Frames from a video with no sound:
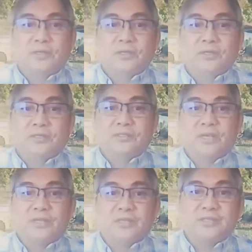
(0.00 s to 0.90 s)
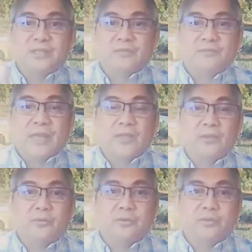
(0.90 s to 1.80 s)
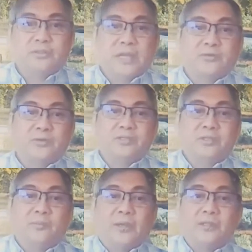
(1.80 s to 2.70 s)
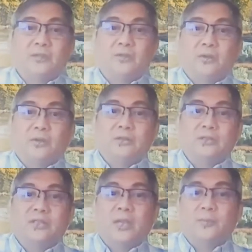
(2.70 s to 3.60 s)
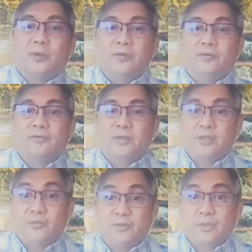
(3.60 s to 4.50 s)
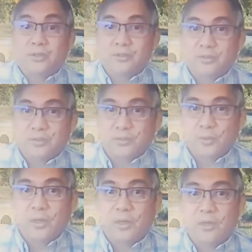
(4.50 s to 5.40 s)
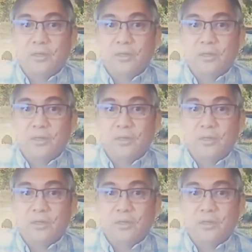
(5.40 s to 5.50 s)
is not a single value. It actually is dependent on the type of individual that you are.